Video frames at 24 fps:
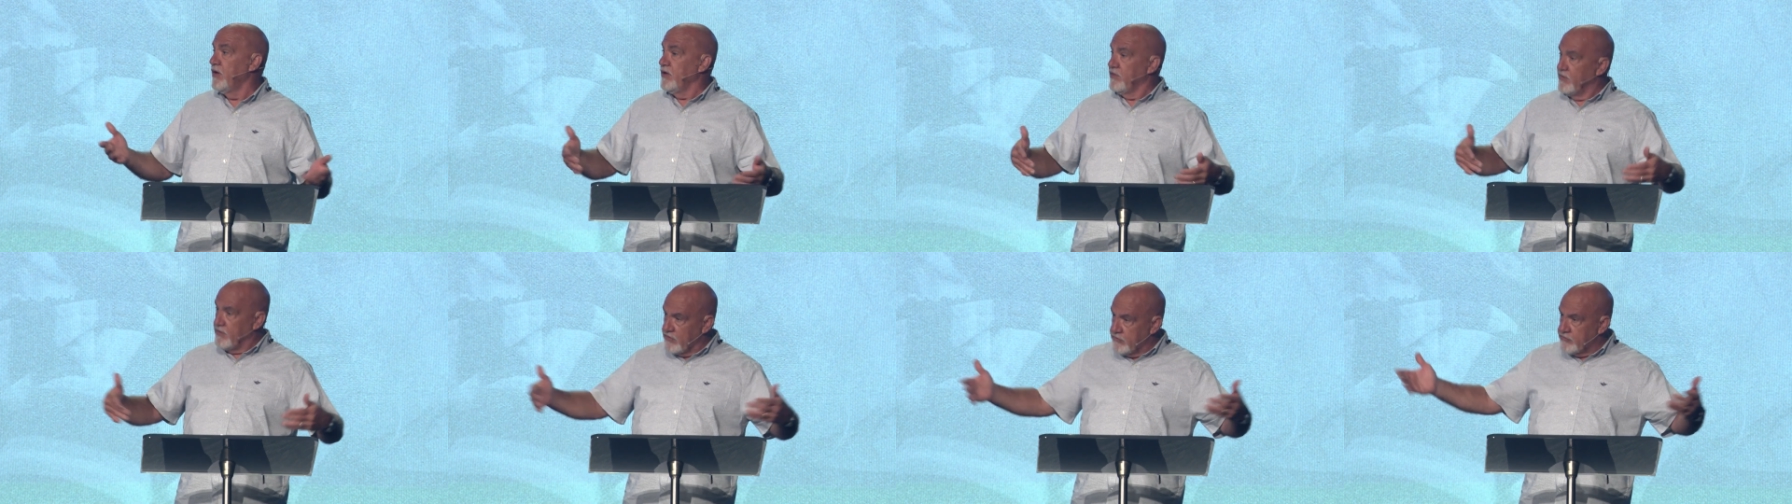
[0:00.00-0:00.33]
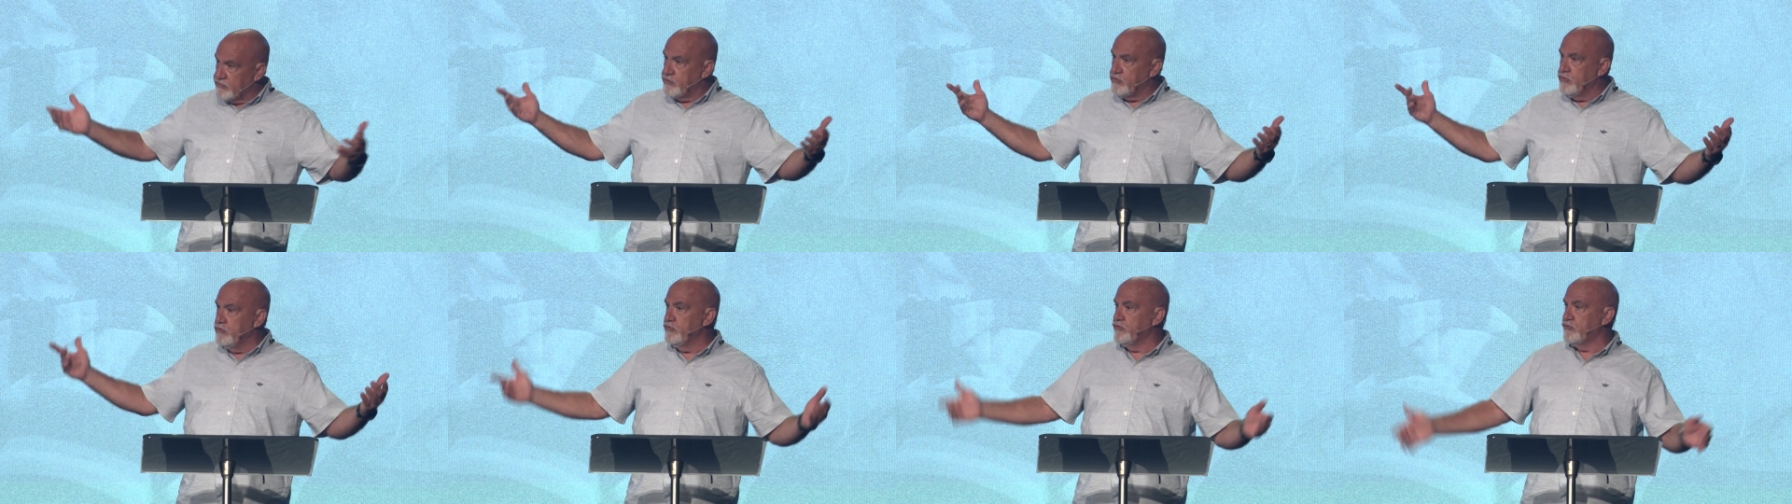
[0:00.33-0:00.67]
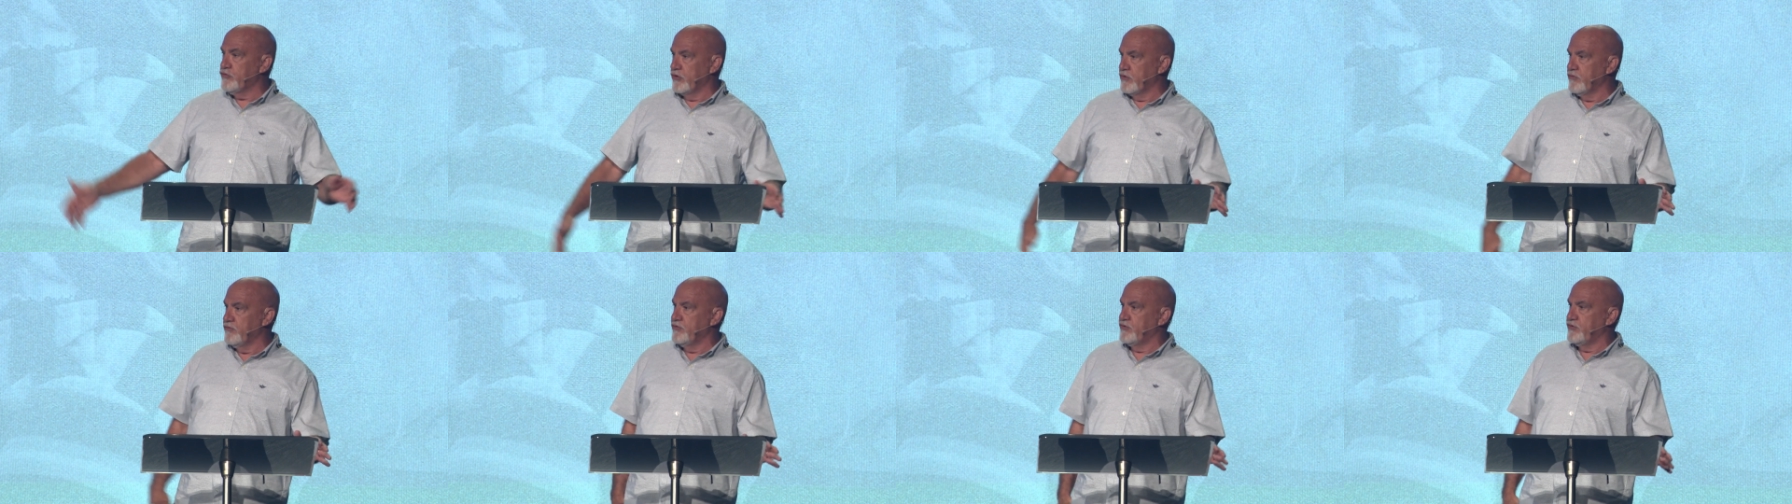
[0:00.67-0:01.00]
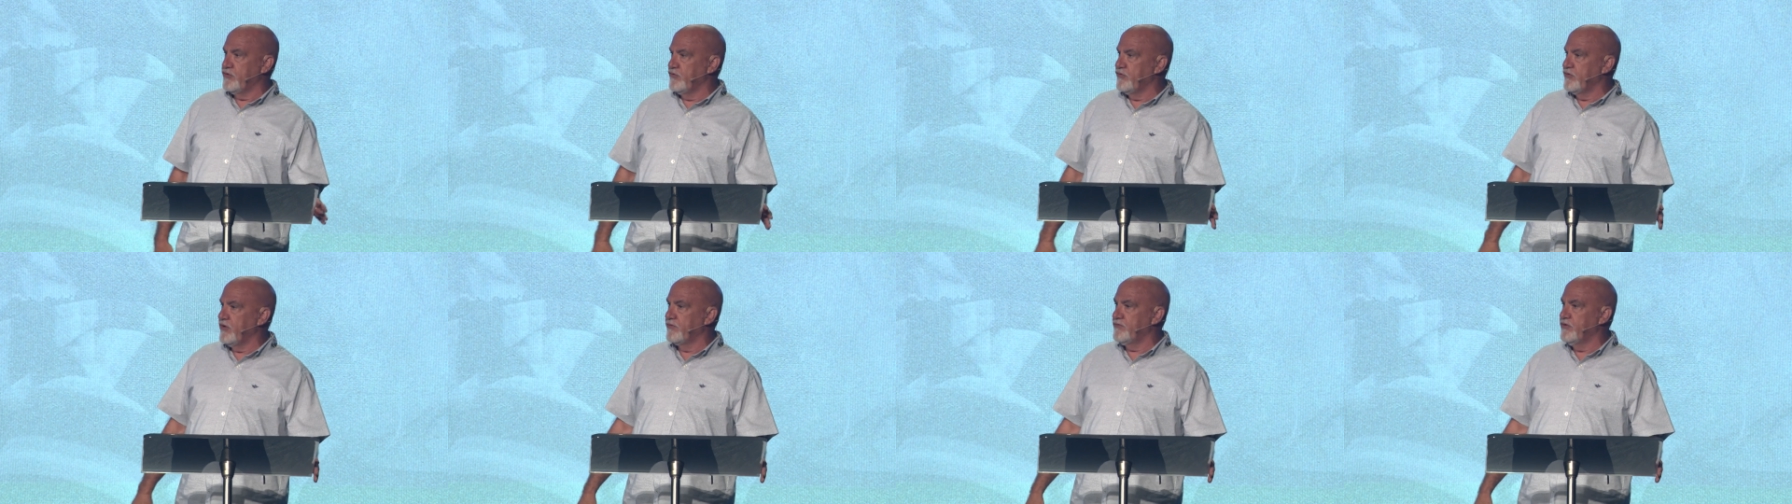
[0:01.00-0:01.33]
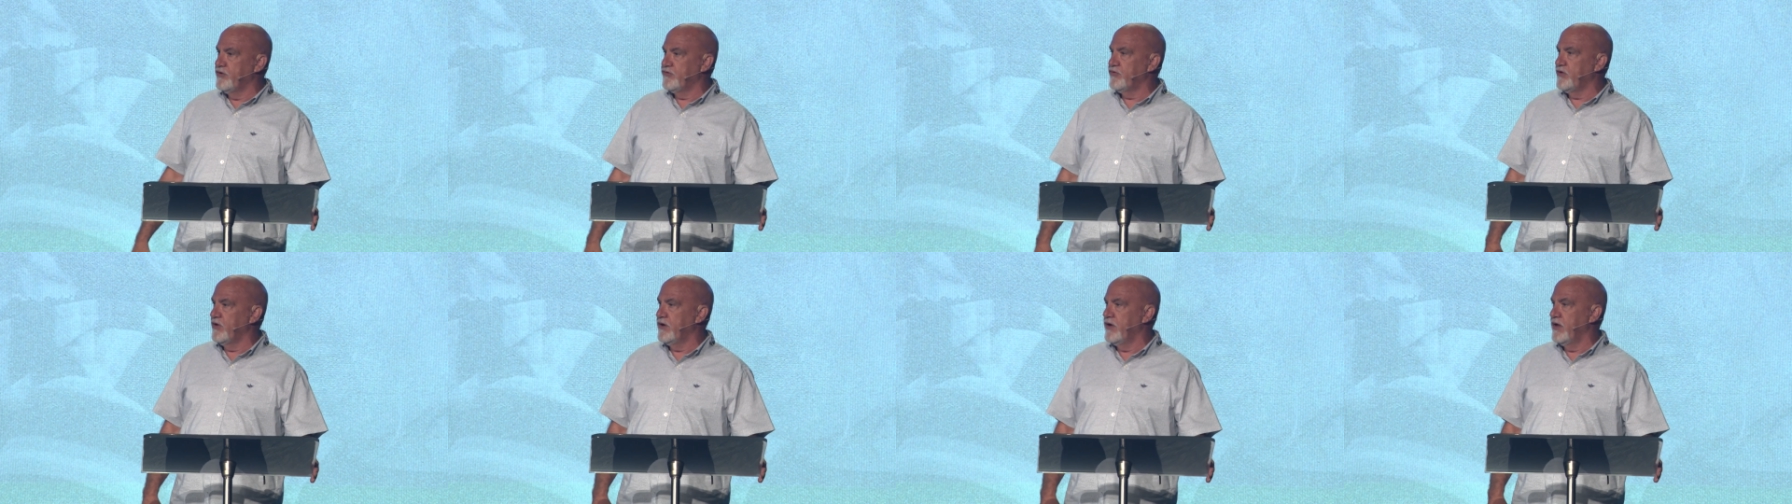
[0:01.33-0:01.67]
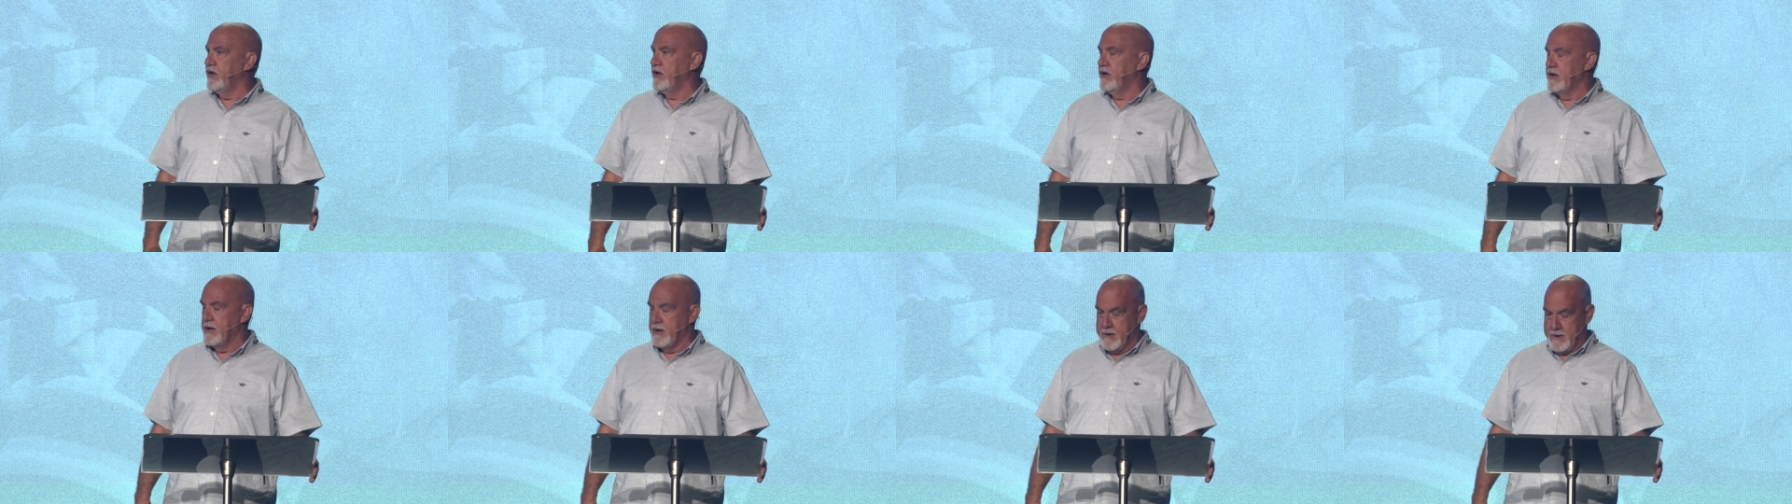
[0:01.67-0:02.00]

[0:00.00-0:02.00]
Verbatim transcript: these two services every Sunday.